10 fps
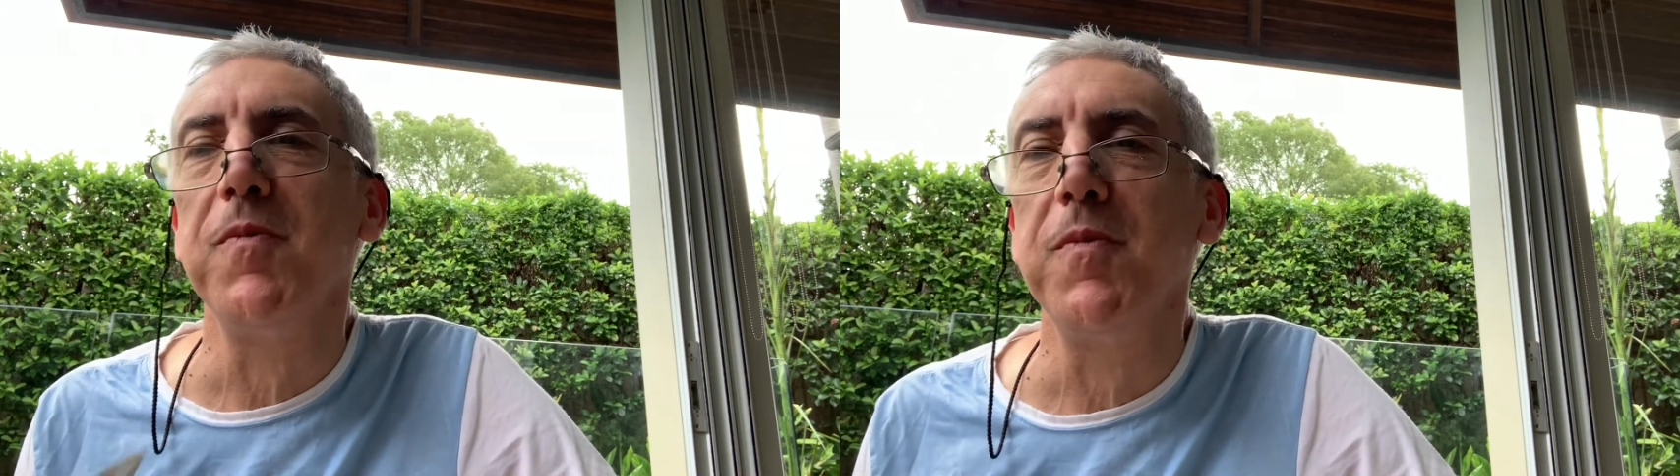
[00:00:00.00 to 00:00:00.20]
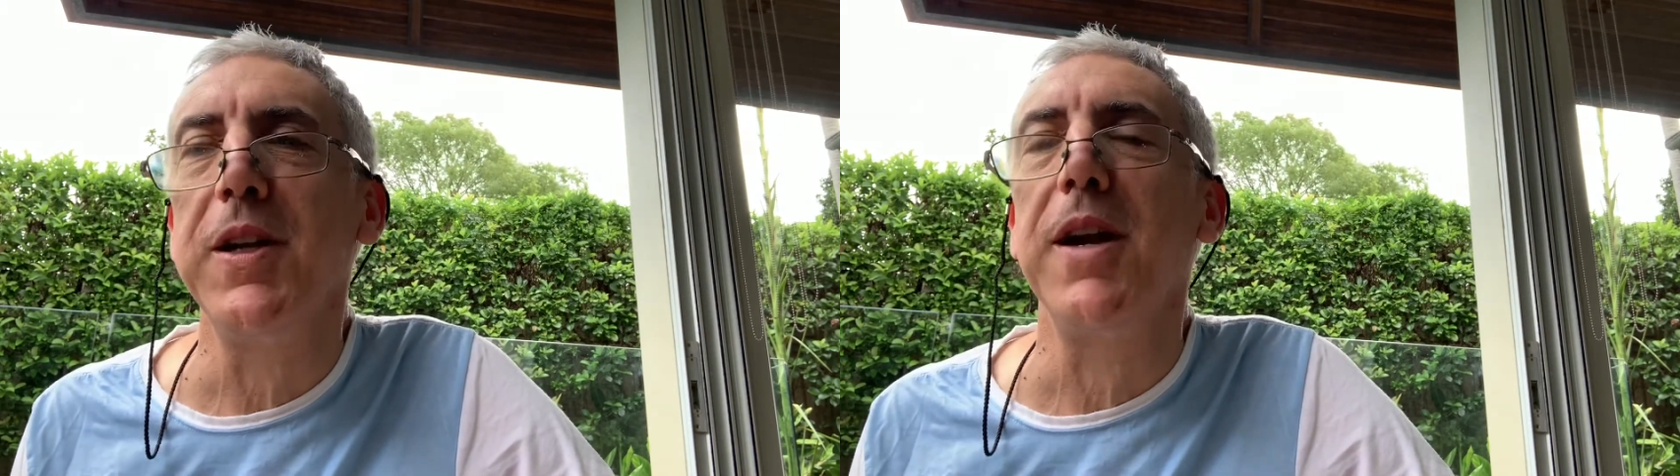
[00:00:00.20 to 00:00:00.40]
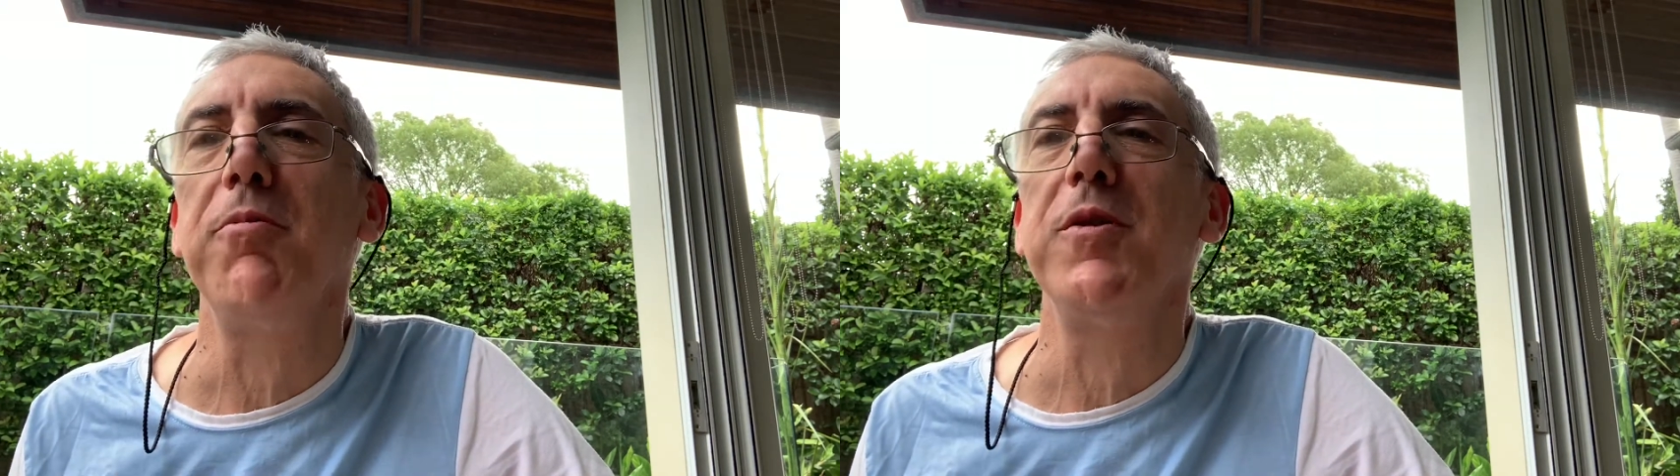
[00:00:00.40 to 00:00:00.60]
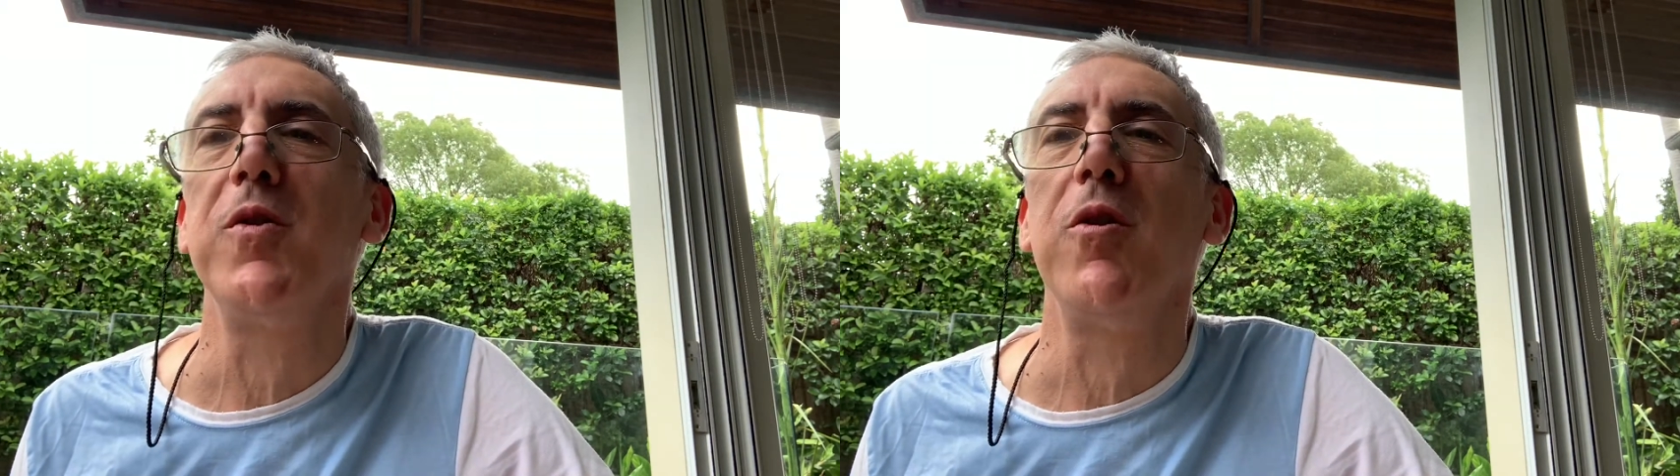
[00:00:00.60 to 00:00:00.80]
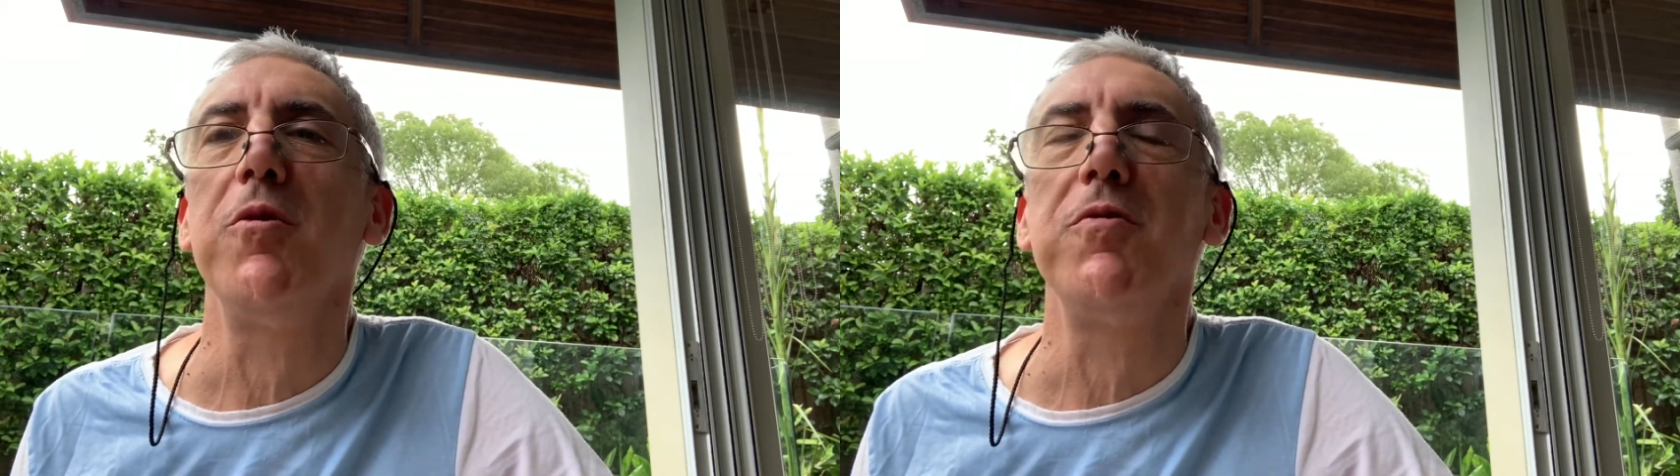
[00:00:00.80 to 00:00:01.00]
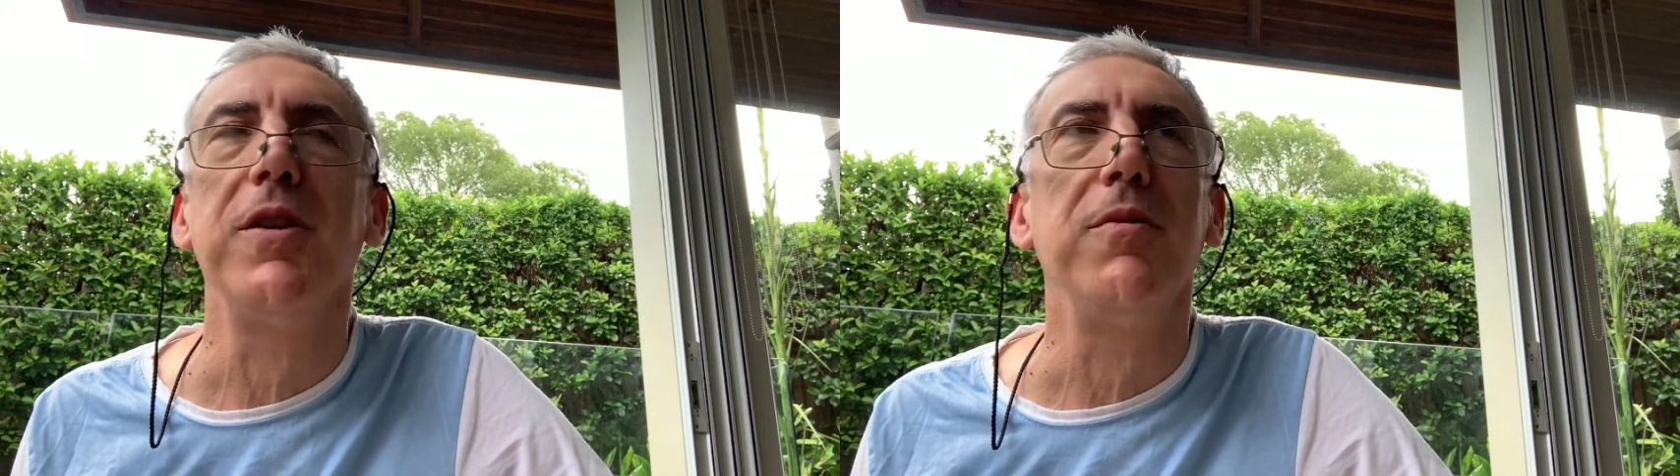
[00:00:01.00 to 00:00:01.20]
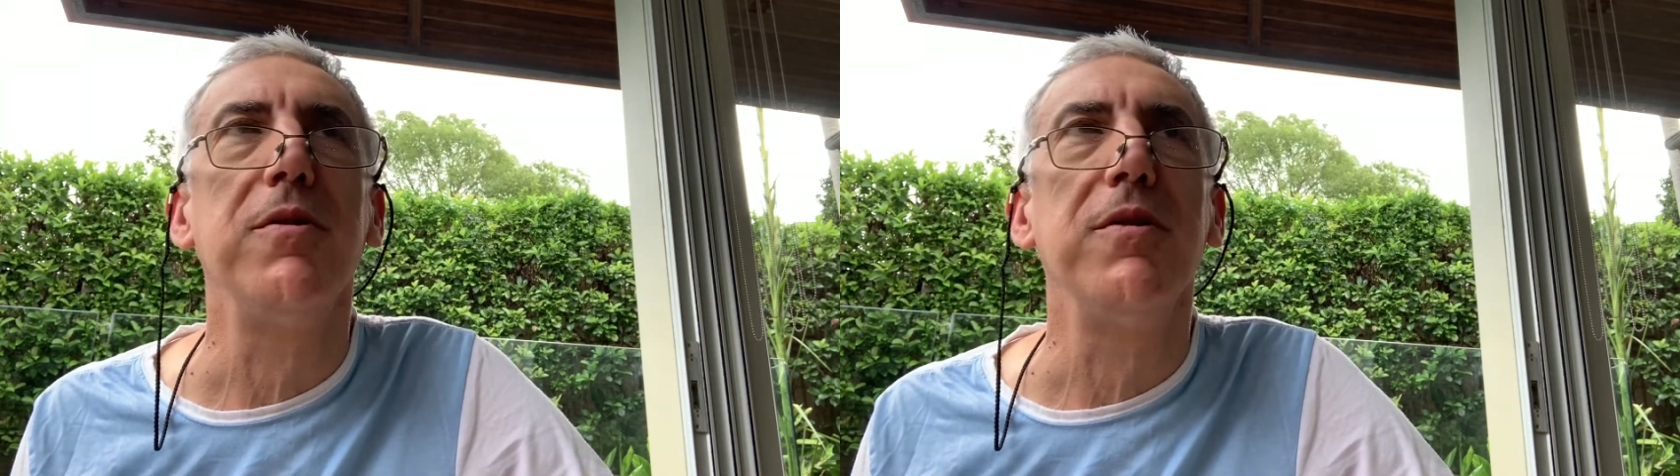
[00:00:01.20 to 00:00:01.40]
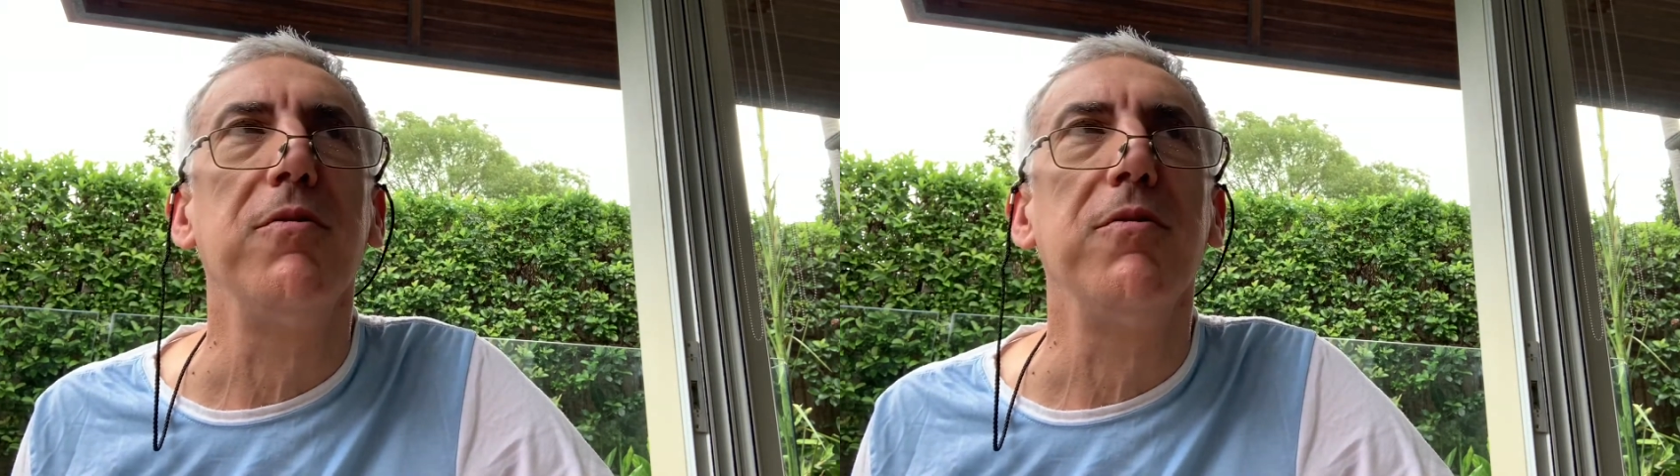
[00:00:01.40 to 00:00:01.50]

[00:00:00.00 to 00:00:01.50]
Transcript: become resolved and